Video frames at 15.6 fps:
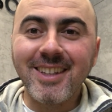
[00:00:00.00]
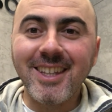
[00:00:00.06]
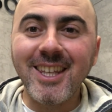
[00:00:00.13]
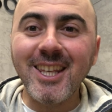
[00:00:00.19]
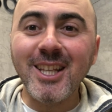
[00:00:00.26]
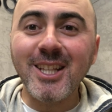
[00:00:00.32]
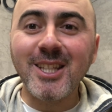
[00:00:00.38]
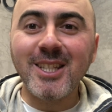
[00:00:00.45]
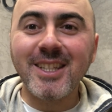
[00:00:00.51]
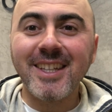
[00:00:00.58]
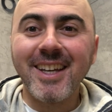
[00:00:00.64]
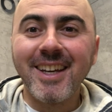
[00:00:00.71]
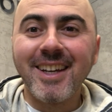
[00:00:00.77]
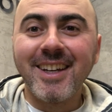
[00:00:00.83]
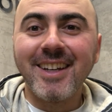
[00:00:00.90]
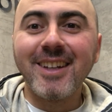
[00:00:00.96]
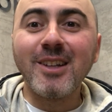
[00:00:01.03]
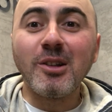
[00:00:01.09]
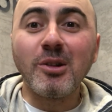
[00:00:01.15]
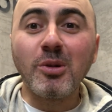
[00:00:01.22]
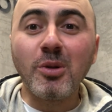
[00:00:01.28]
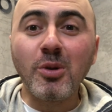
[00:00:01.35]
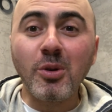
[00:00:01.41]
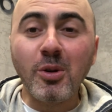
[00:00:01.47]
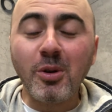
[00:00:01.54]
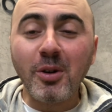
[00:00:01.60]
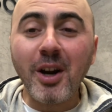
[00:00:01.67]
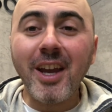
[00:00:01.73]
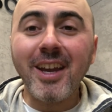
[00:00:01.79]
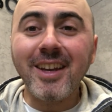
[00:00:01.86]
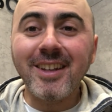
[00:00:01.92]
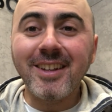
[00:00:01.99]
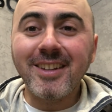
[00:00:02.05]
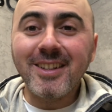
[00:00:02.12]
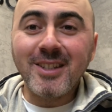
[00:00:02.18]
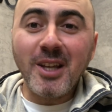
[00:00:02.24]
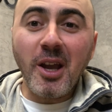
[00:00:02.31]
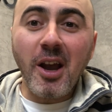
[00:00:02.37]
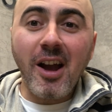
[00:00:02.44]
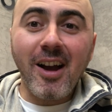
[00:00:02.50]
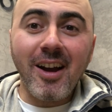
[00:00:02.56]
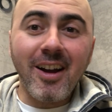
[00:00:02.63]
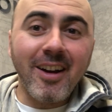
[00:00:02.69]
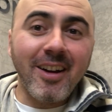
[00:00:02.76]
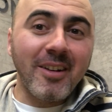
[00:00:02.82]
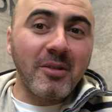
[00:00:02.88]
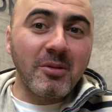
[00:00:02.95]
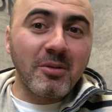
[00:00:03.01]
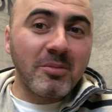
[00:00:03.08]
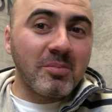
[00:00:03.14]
kids in Ukraine, they are